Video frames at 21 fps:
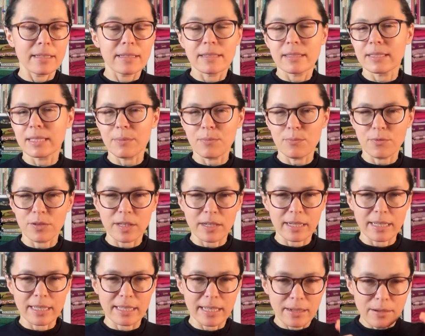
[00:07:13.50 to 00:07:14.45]
something,
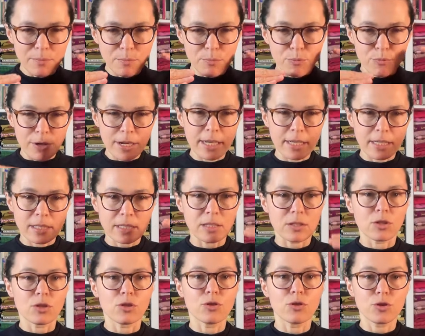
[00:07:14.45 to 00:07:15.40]
it like breaks
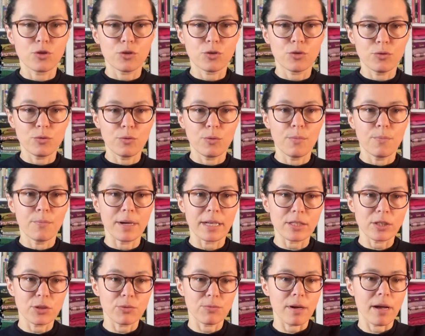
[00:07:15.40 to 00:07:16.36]
it too
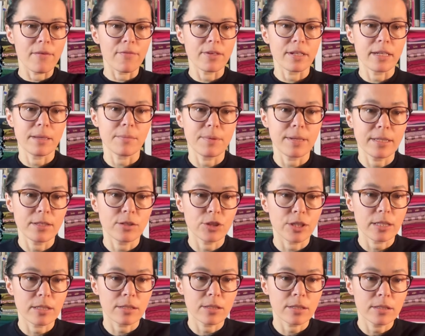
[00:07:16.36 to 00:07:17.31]
much rather than it being
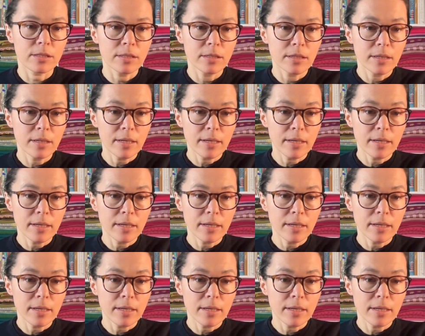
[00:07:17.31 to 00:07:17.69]
gentle.